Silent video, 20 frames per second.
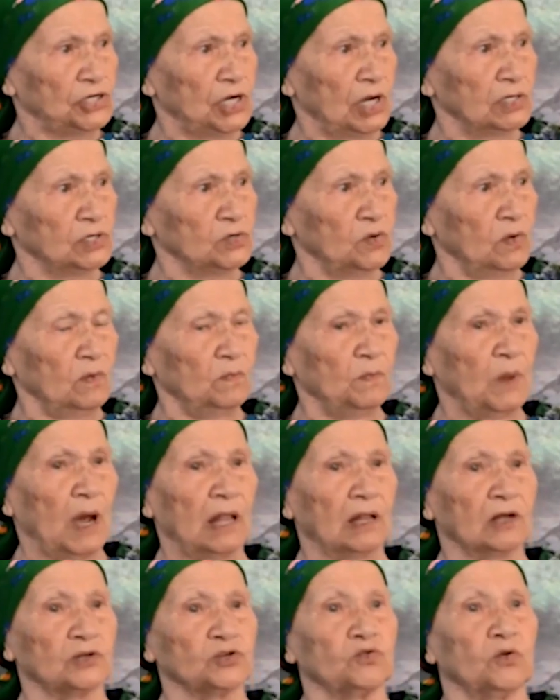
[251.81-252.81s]
they
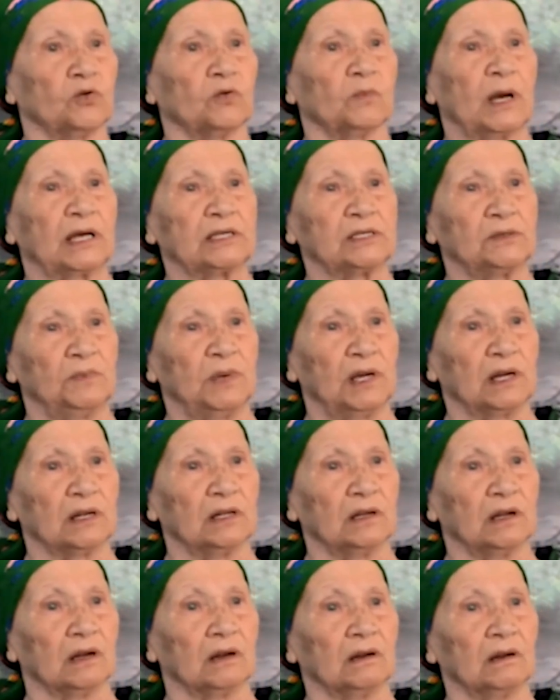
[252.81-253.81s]
started to give us fish
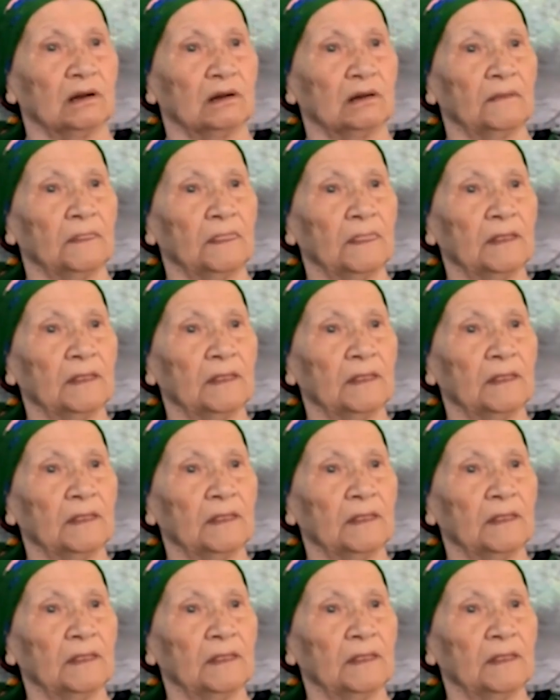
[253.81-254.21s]
soup.